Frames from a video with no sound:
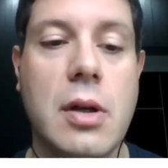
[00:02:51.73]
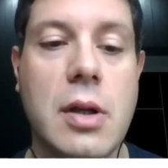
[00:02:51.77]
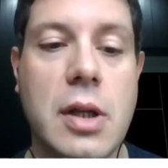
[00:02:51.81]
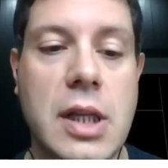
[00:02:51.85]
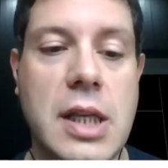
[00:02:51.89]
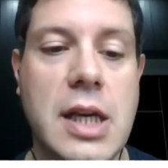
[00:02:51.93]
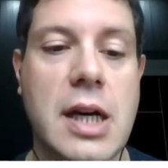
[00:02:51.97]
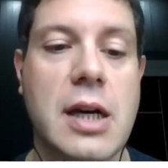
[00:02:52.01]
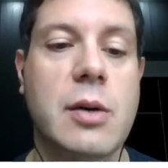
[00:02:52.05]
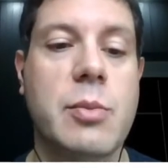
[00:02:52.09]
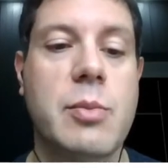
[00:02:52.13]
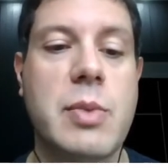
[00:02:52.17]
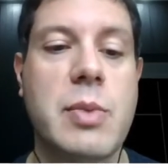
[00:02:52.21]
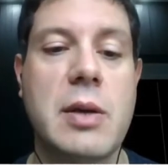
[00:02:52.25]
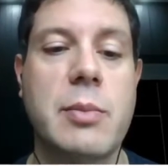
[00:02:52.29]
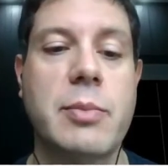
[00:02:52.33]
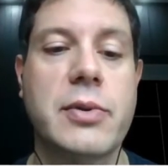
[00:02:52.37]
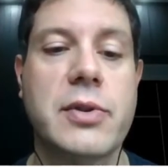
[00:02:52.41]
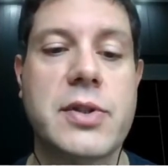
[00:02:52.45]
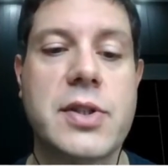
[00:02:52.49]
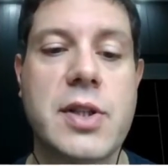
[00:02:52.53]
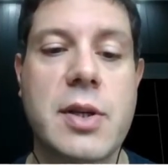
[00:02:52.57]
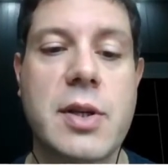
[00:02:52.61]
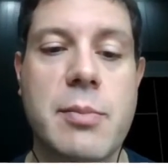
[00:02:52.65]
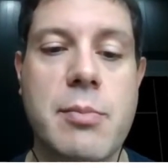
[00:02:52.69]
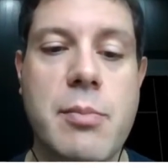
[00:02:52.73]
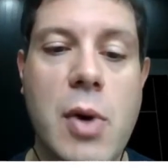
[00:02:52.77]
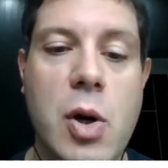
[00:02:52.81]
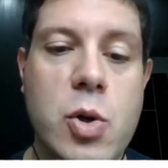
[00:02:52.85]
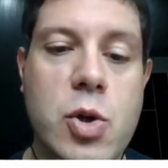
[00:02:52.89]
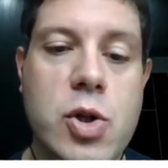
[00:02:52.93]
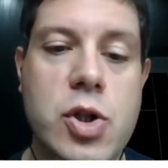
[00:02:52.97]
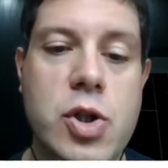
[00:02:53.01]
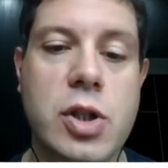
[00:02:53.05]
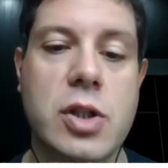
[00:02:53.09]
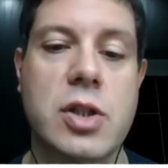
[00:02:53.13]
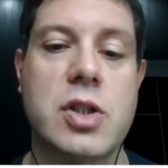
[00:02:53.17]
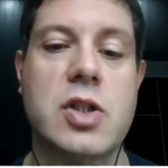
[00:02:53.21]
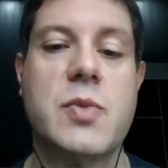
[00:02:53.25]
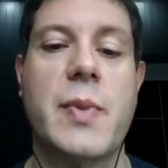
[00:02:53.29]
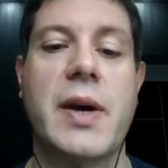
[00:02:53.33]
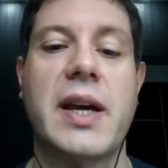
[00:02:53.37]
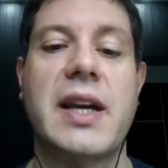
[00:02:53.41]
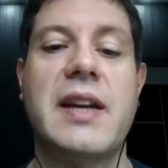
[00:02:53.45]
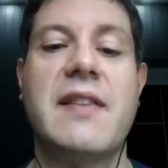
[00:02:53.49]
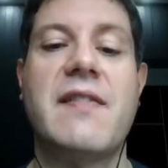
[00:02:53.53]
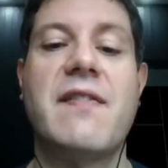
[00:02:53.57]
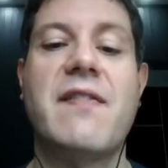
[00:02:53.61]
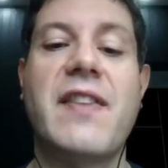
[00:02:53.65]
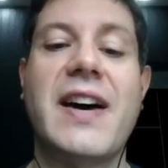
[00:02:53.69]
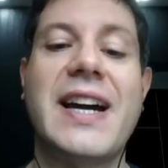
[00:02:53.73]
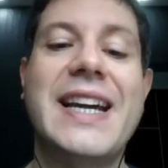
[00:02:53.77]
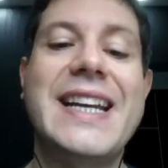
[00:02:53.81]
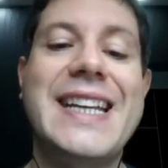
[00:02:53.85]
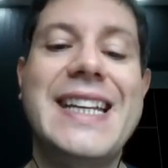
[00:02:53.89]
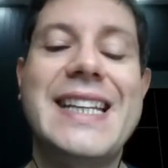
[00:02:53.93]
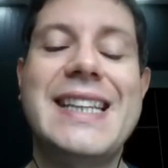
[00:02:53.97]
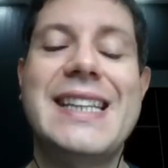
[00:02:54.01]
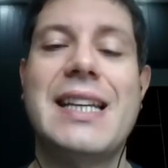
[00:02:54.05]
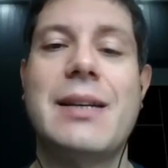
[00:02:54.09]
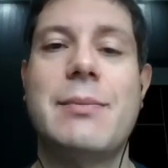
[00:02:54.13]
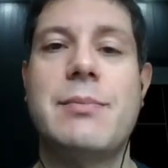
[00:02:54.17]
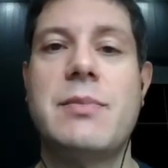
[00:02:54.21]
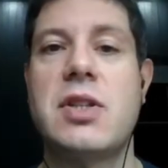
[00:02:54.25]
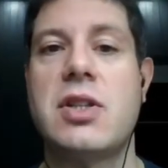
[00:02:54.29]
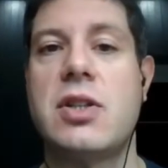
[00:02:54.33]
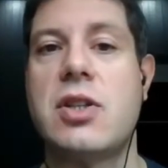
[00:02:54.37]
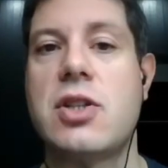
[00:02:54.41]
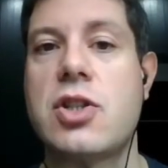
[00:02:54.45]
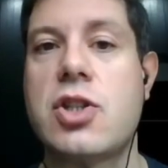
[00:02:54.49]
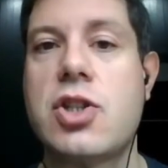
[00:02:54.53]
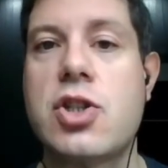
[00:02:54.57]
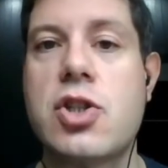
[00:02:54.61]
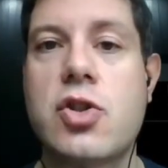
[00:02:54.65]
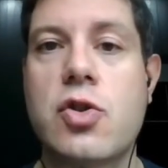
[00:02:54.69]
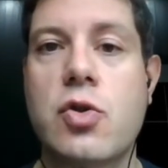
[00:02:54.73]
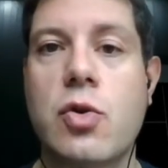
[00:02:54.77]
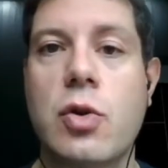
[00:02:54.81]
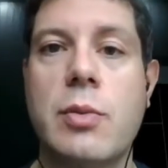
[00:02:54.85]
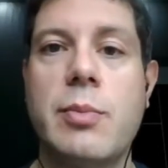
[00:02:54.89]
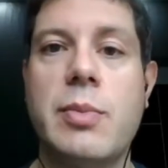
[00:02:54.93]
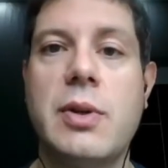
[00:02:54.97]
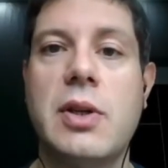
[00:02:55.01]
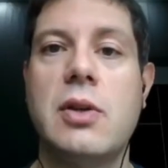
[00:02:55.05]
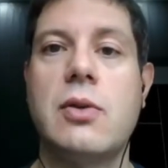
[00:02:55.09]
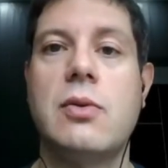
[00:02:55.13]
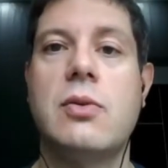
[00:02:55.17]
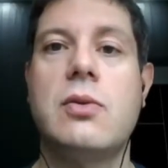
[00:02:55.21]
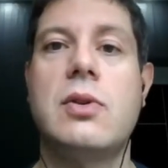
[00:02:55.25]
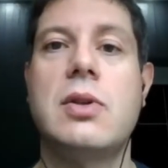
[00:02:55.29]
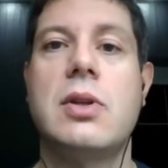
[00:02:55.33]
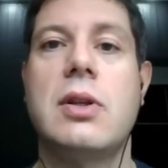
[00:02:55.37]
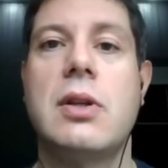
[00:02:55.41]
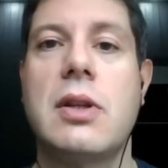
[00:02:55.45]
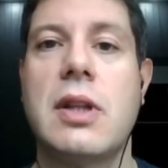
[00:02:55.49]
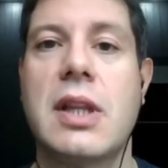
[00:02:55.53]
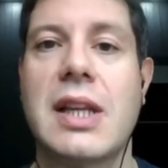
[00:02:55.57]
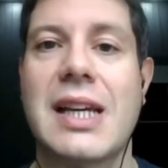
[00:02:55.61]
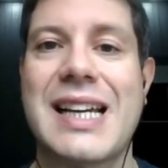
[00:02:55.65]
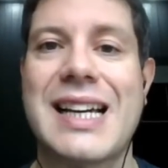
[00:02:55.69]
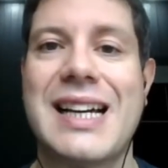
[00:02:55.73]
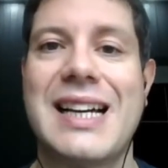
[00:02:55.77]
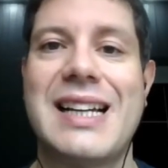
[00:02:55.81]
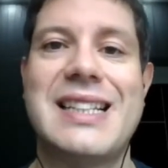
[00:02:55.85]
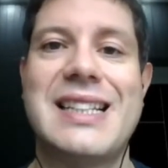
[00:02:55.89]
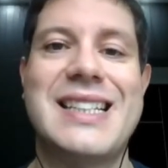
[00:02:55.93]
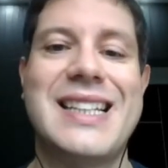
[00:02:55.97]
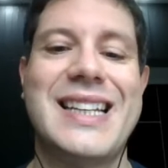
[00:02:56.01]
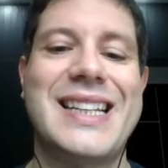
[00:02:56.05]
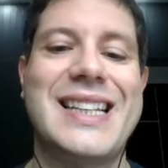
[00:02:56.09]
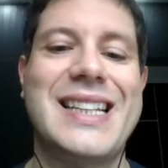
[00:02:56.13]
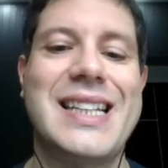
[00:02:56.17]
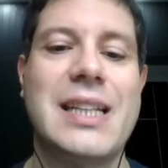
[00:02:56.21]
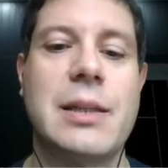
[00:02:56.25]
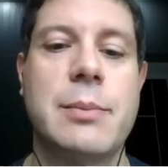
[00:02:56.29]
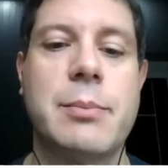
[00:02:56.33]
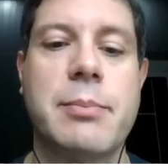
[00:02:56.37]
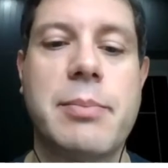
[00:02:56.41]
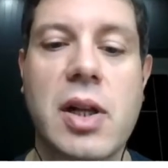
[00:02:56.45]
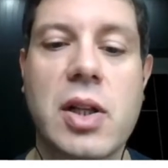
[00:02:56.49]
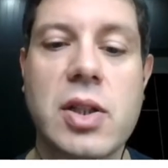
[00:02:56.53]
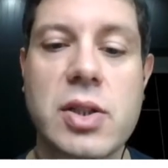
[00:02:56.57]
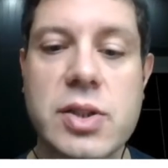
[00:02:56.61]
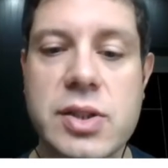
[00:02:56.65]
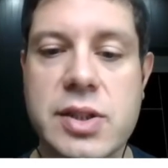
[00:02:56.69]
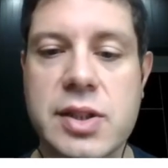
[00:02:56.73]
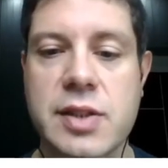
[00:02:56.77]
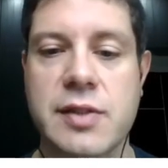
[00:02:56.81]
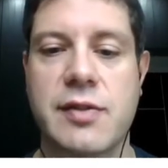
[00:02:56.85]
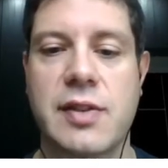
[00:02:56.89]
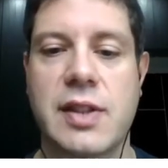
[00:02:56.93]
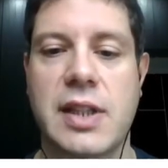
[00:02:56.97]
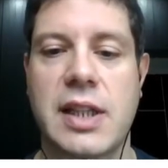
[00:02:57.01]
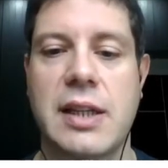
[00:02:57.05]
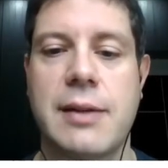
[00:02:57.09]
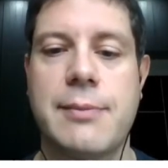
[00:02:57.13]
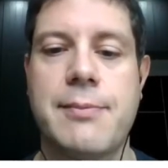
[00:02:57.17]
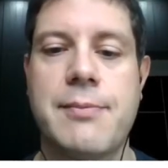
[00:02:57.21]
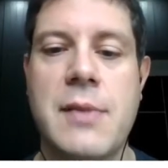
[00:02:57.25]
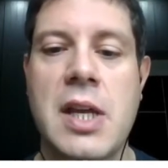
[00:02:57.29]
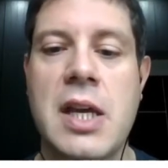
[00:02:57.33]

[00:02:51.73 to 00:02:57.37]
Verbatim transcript: young people's emotions by inviting them to distribute the content impulsively.